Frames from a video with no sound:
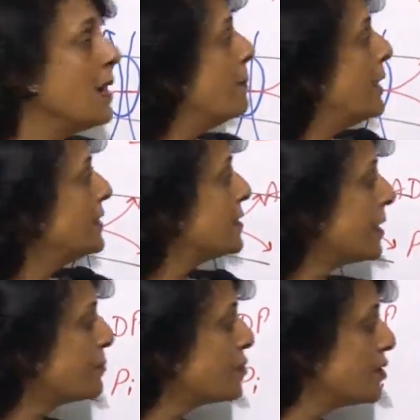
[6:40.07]
but the
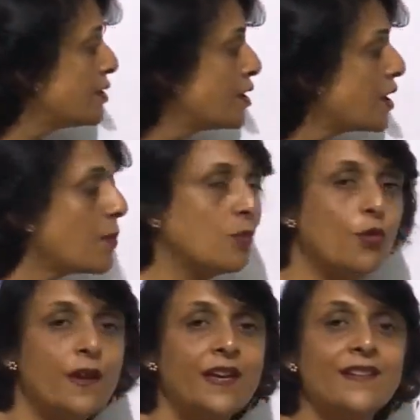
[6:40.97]
substances are
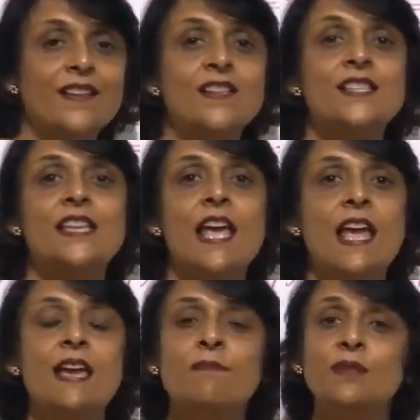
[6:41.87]
moving in the
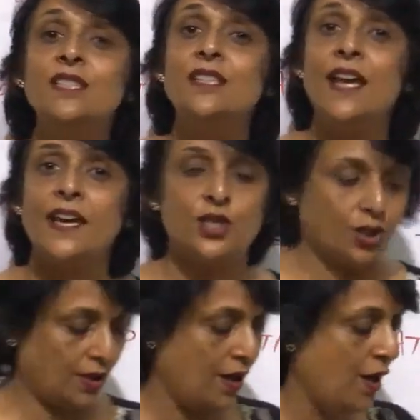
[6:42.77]
same
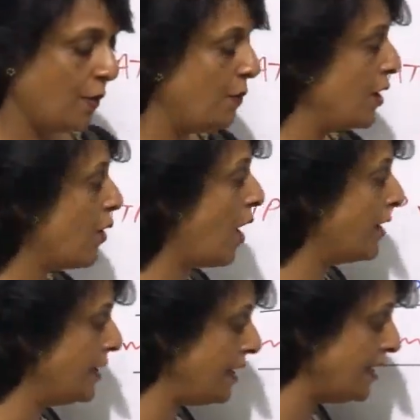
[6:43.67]
direction we
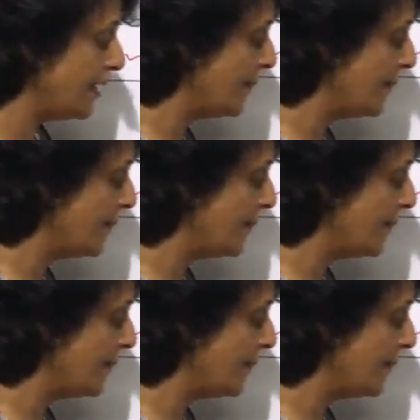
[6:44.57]
call it